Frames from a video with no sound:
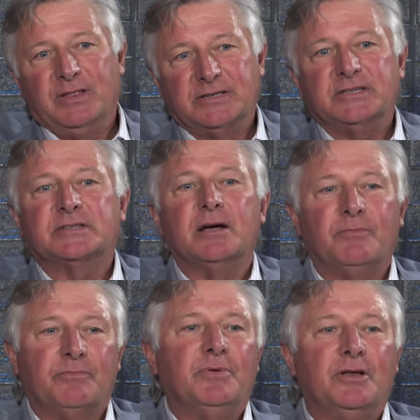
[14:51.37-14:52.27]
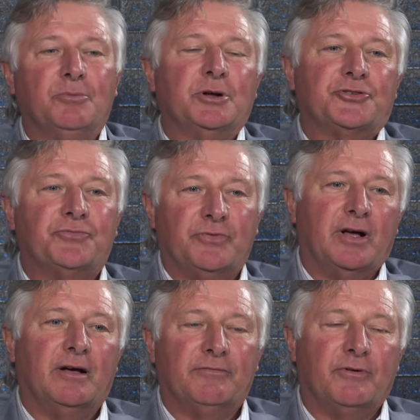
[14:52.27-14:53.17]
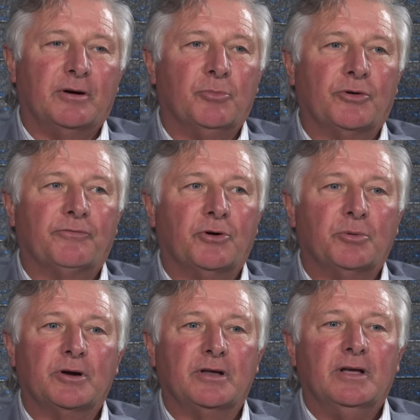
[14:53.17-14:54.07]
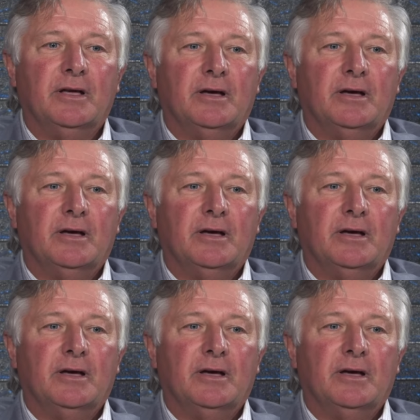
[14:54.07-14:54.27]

this has come, you know, much uh, far, more forward